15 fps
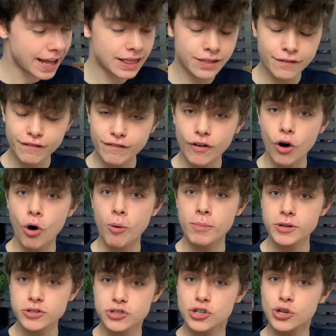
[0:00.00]
in the
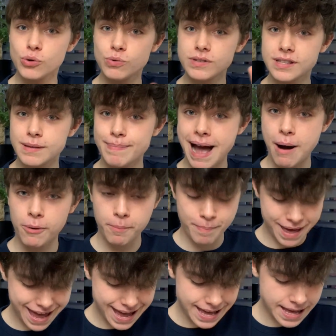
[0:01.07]
form two to the power
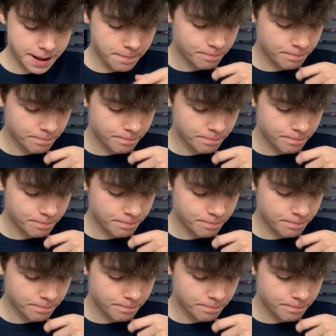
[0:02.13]
p.